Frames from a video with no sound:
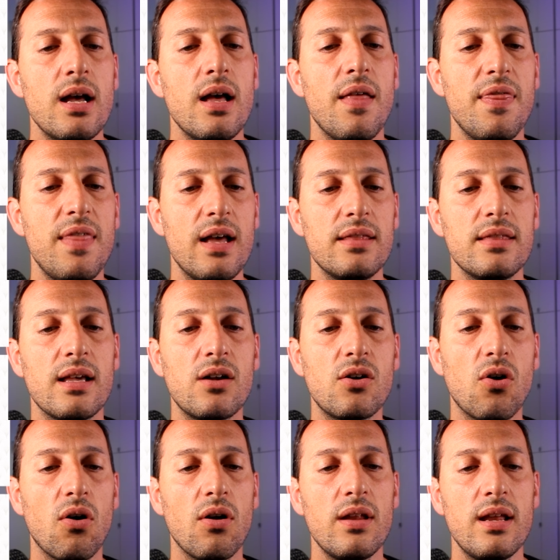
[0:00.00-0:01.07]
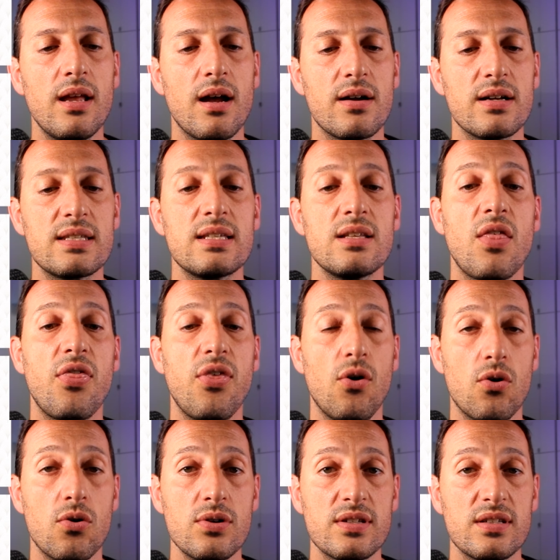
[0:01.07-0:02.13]
then the Goliath's
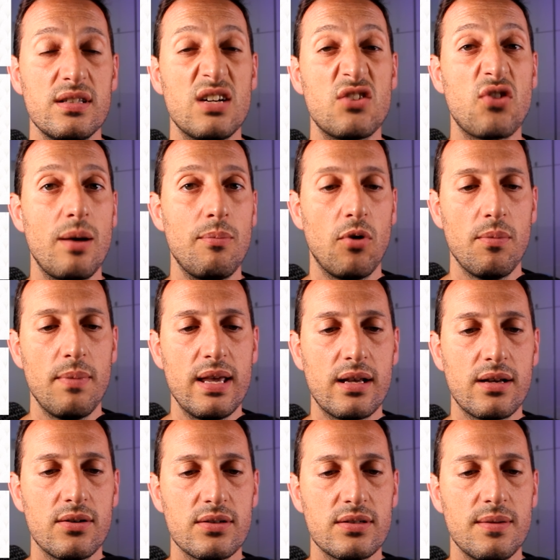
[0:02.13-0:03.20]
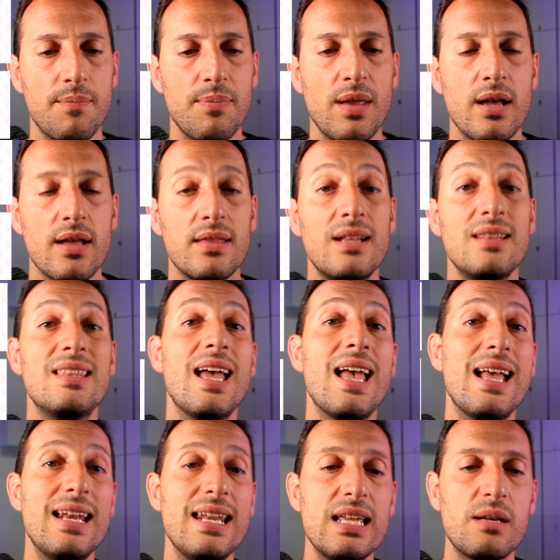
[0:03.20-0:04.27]
Thorns, the troublemakers, then
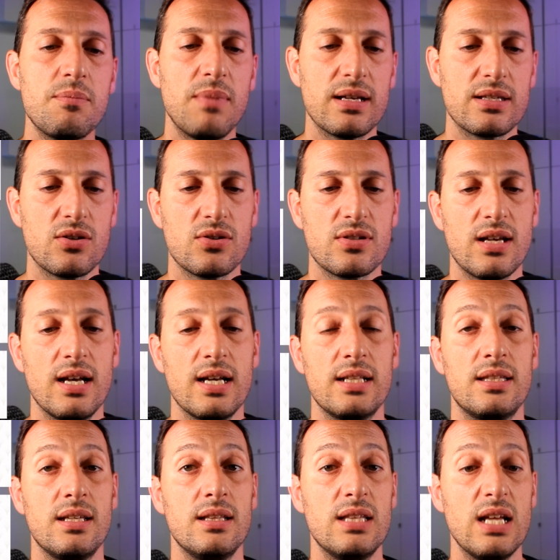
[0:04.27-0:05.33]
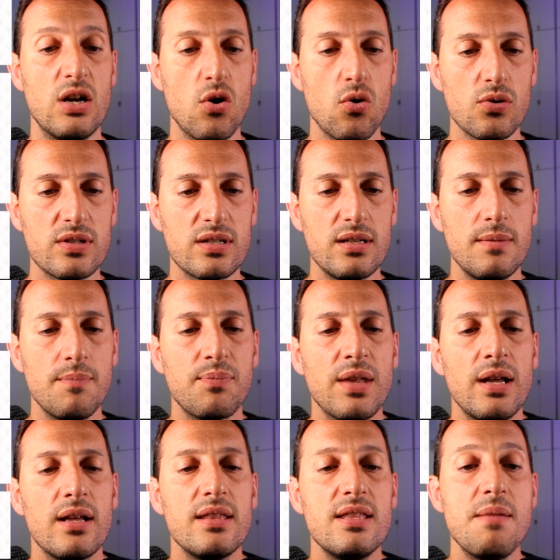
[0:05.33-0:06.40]
the Enigma Society, the nosy,
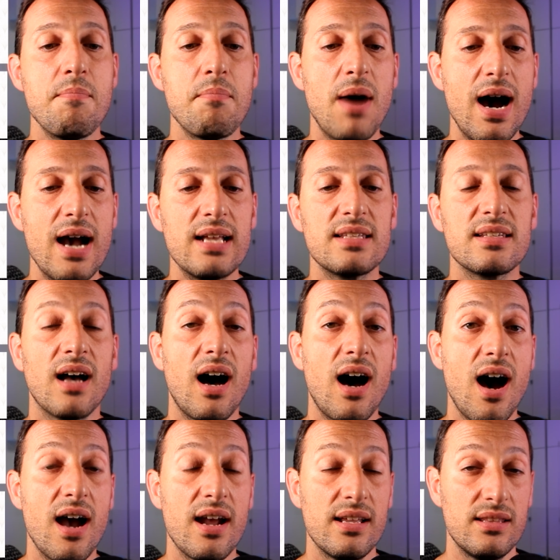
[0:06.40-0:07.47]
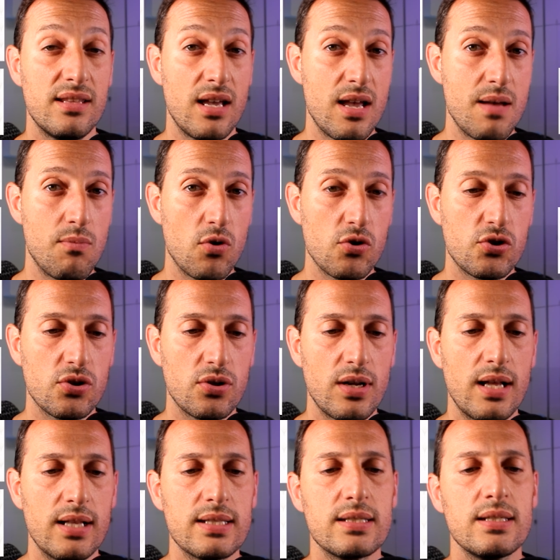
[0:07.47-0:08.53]
the Mind's High, the
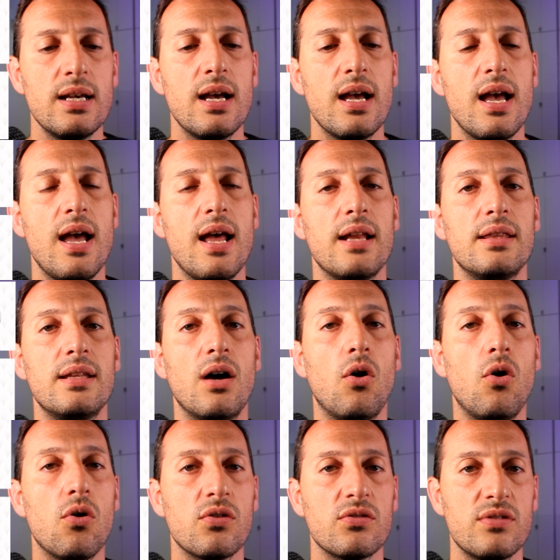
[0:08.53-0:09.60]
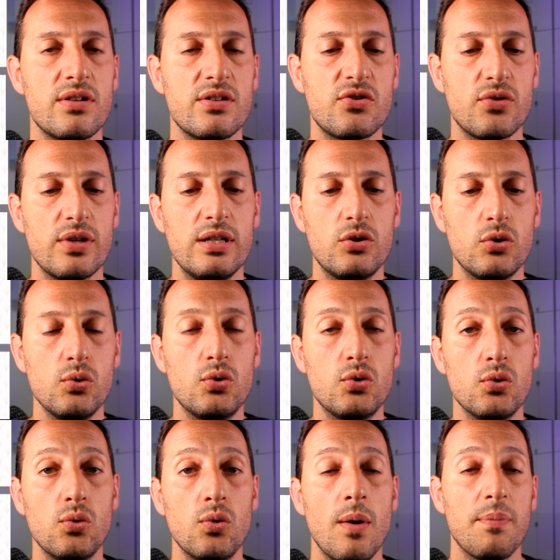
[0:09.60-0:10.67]
emotionals, and the Order
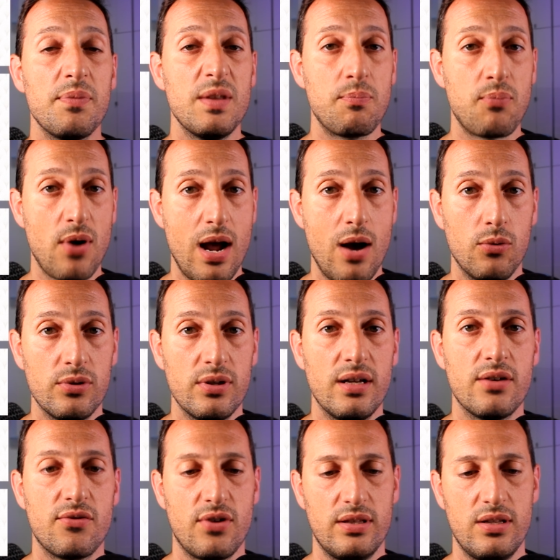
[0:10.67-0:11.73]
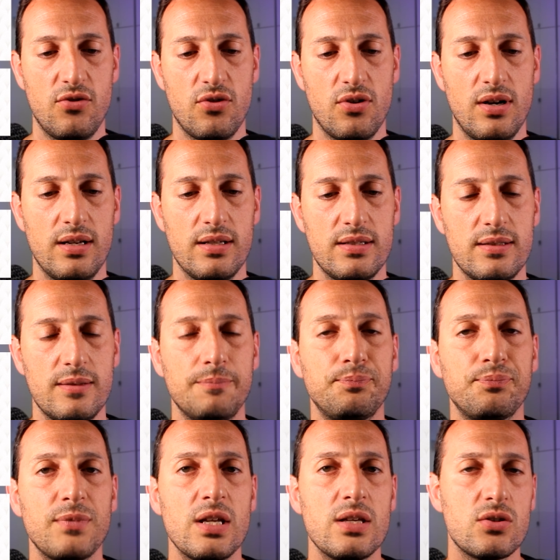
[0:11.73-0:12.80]
322, the proud and traditionalist.
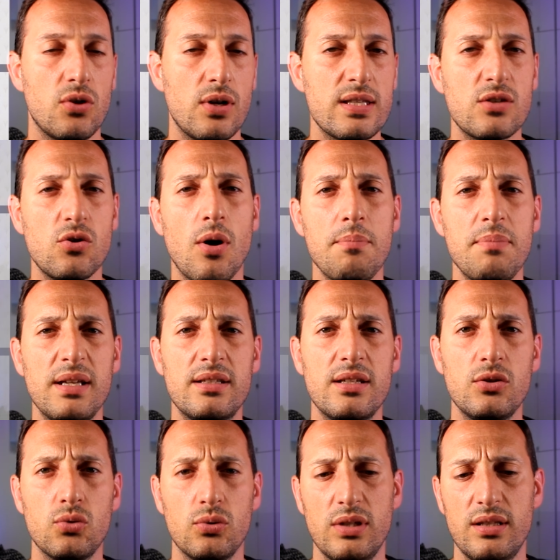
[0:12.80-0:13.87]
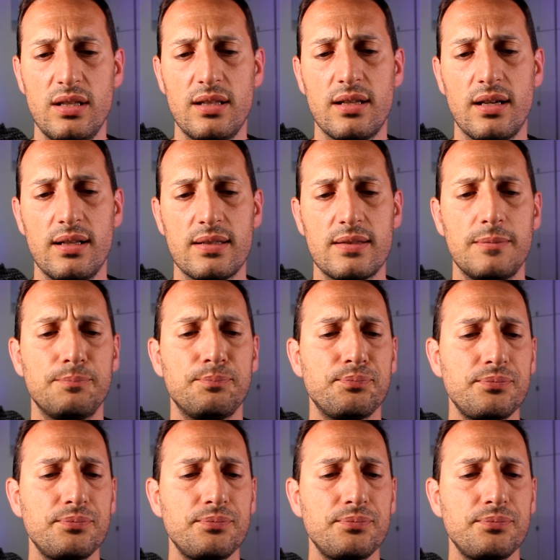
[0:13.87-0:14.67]
So let's go a bit into the details.